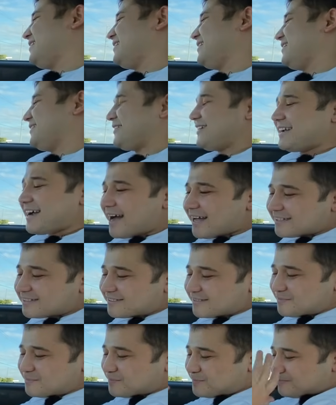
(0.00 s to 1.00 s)
You got
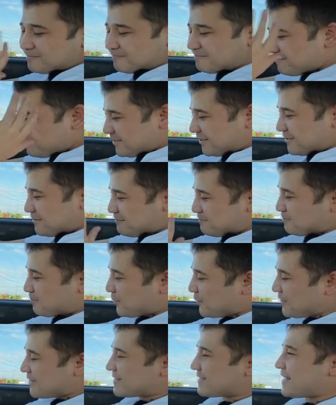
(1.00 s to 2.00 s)
to, you know,
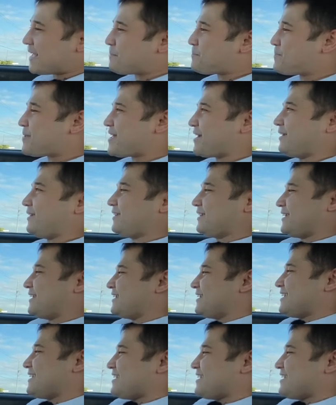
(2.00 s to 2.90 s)
press that pedal and,